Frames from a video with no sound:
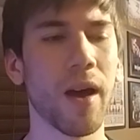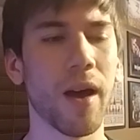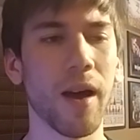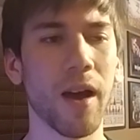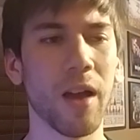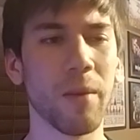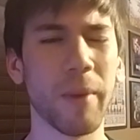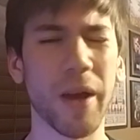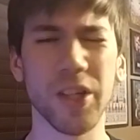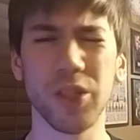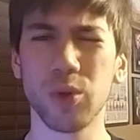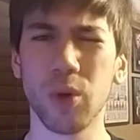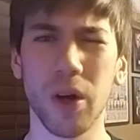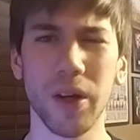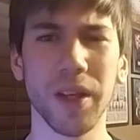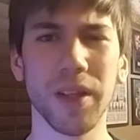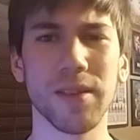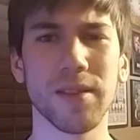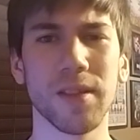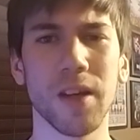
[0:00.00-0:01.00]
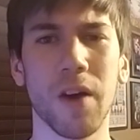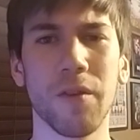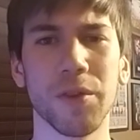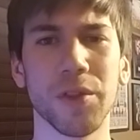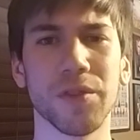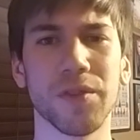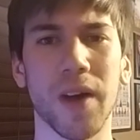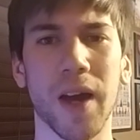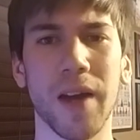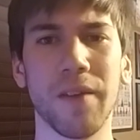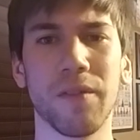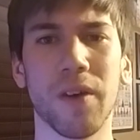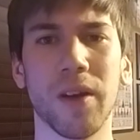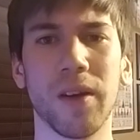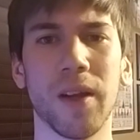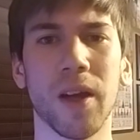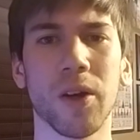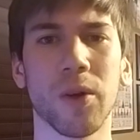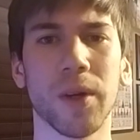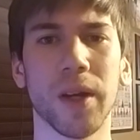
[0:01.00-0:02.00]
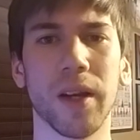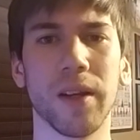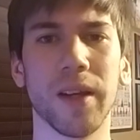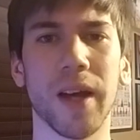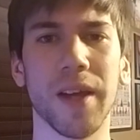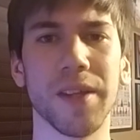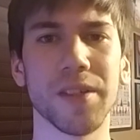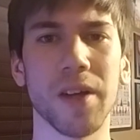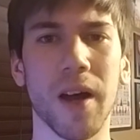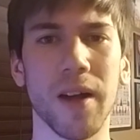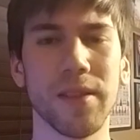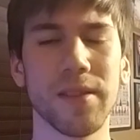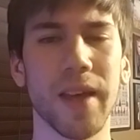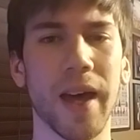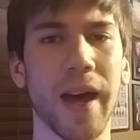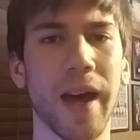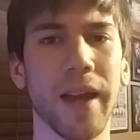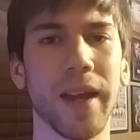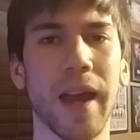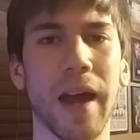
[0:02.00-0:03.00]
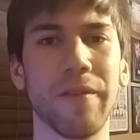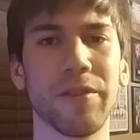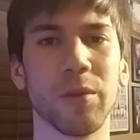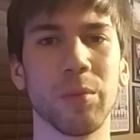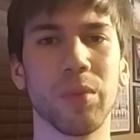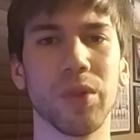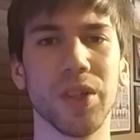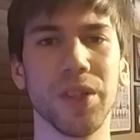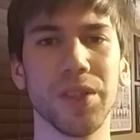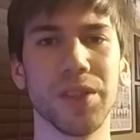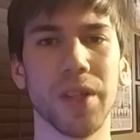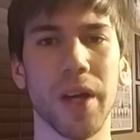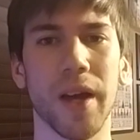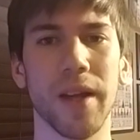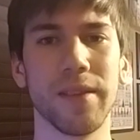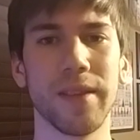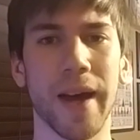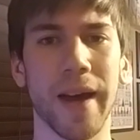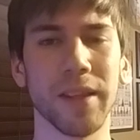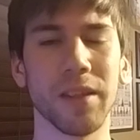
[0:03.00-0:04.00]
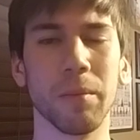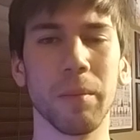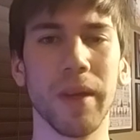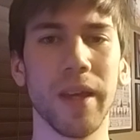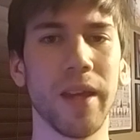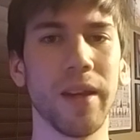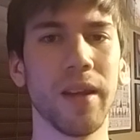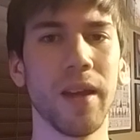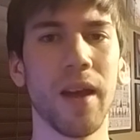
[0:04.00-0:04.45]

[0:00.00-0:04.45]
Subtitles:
Match quality itself was fine. Fandango got a nice hot tag after Breeze tagged him in.